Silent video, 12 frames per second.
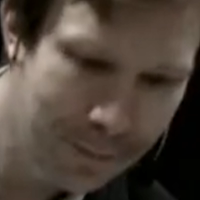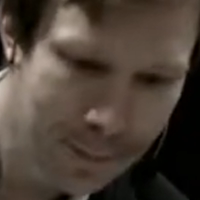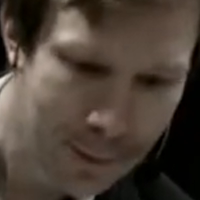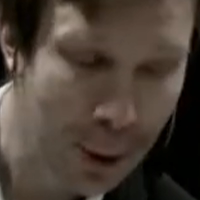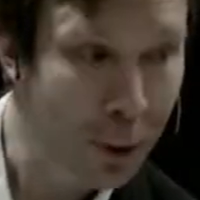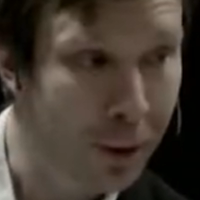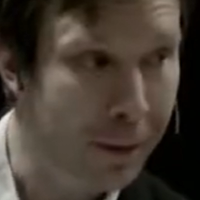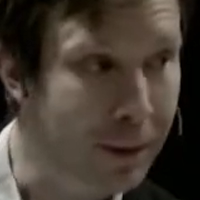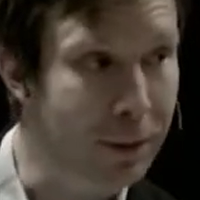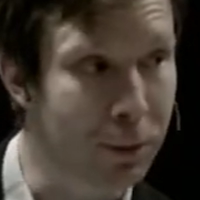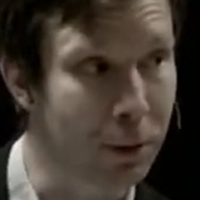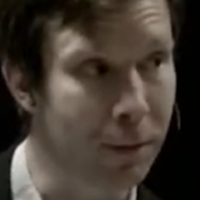The
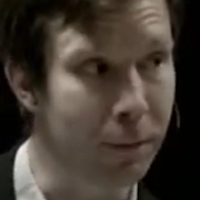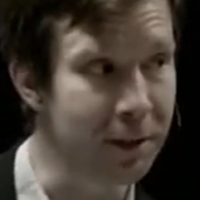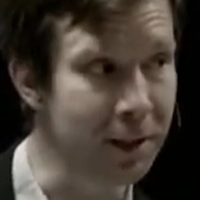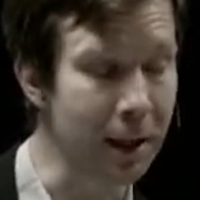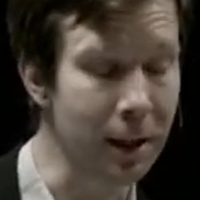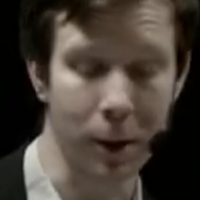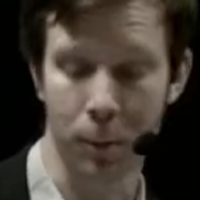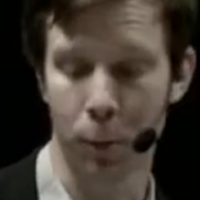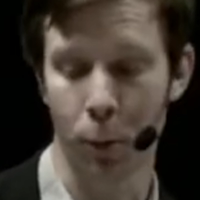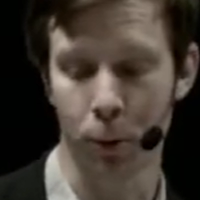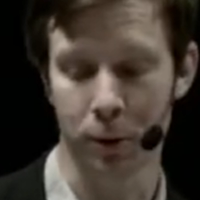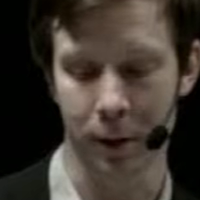URL to the standalone
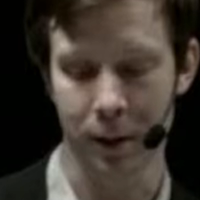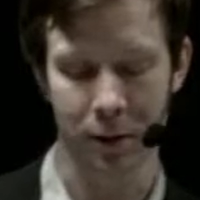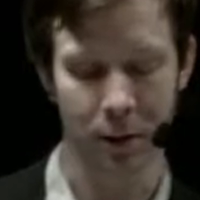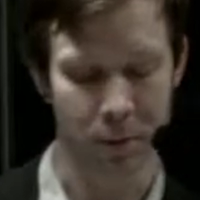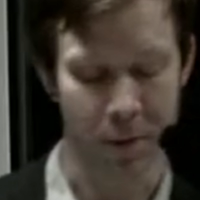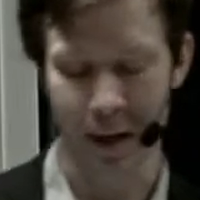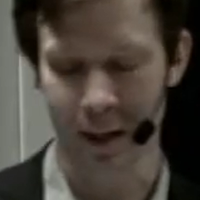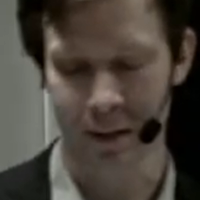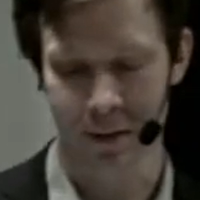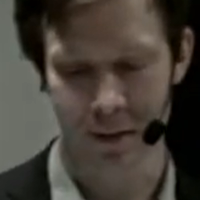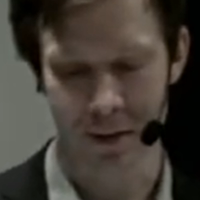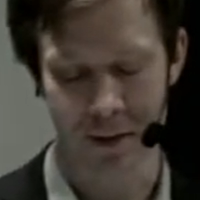portal has
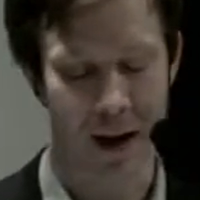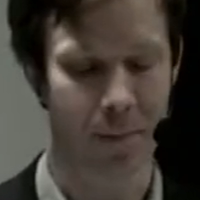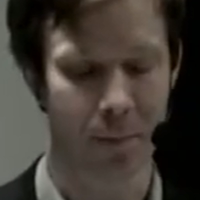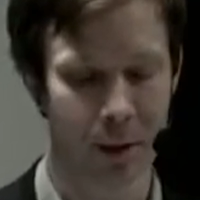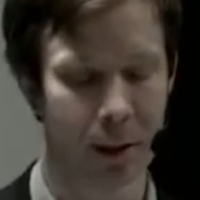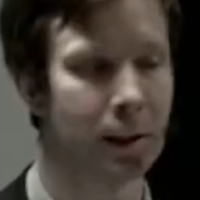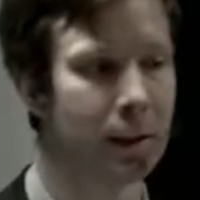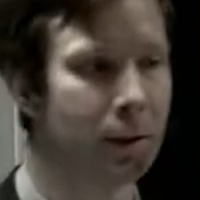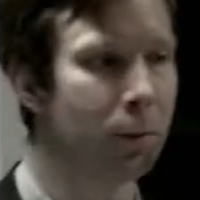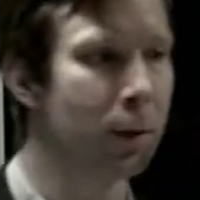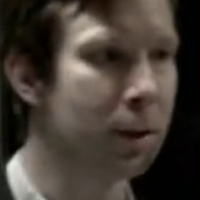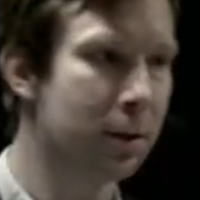remained the same,
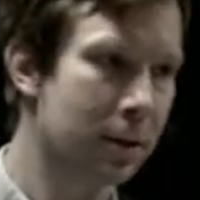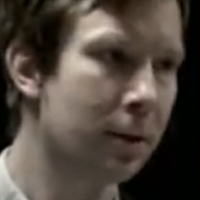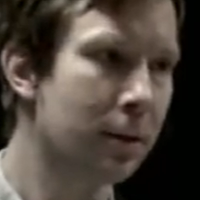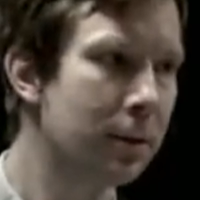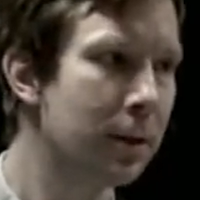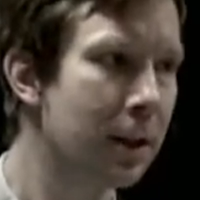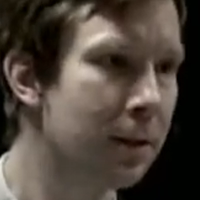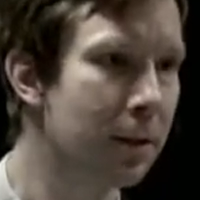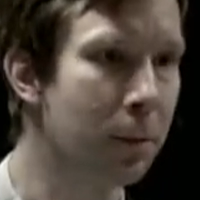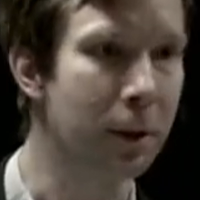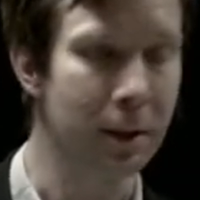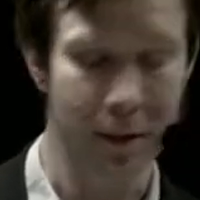which is a
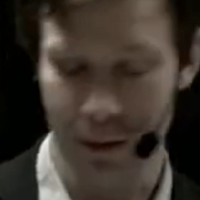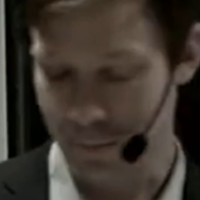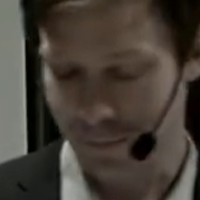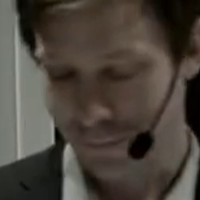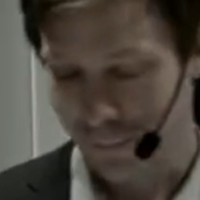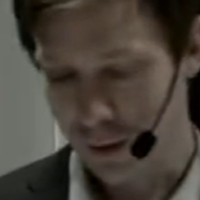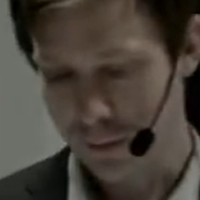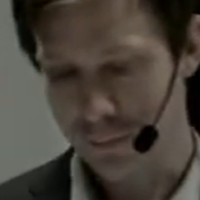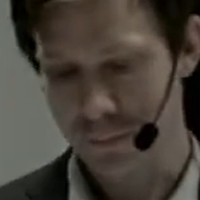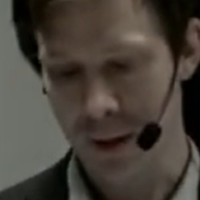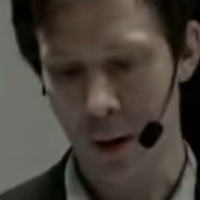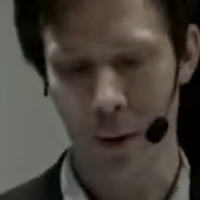bliss.
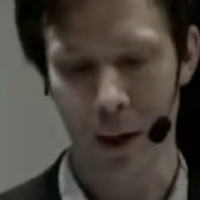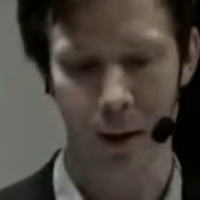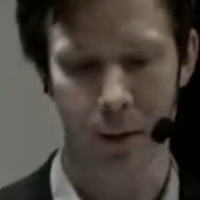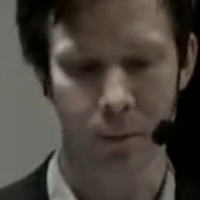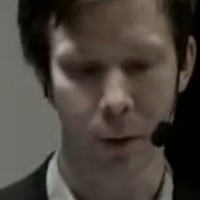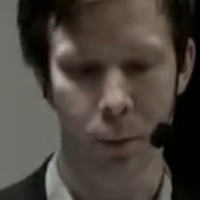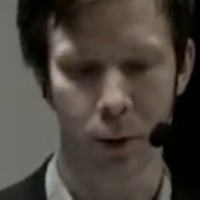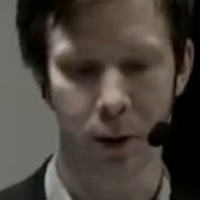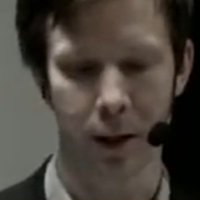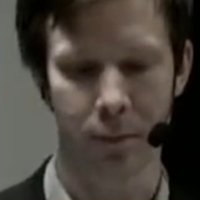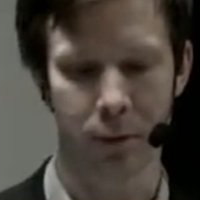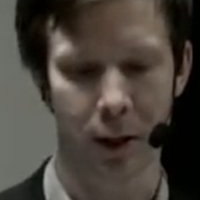That way, we wouldn't
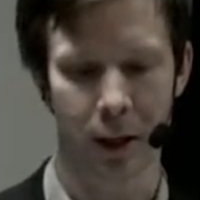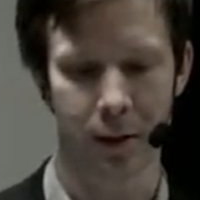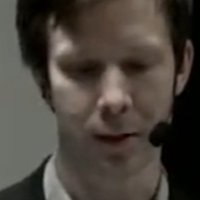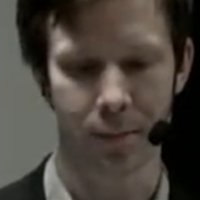have to get